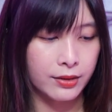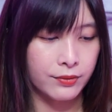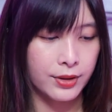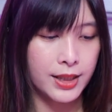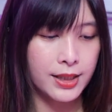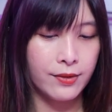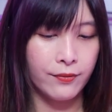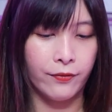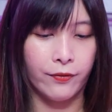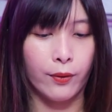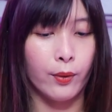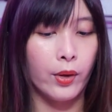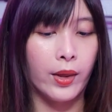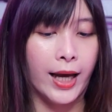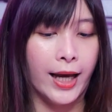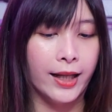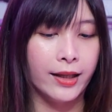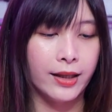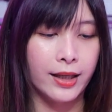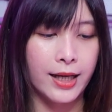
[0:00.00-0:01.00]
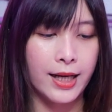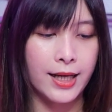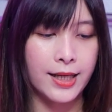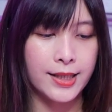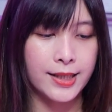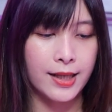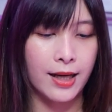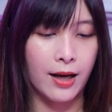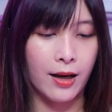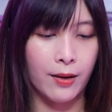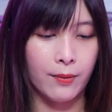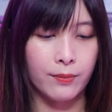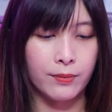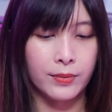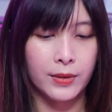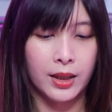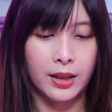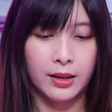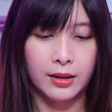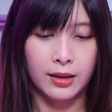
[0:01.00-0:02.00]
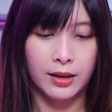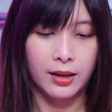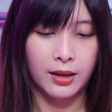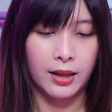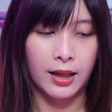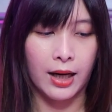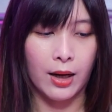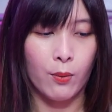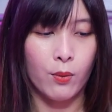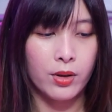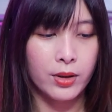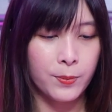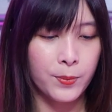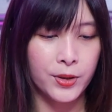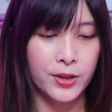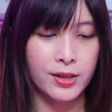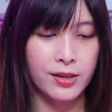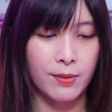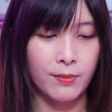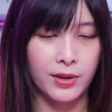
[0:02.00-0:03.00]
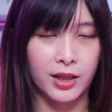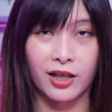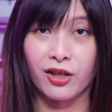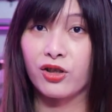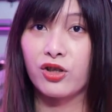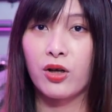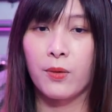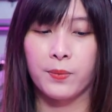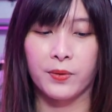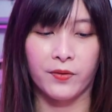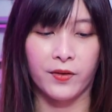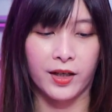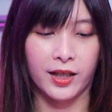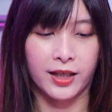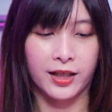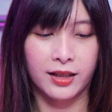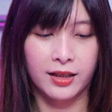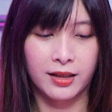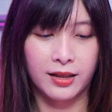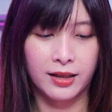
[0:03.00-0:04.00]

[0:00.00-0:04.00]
The reason for that is I want to put something on top of here,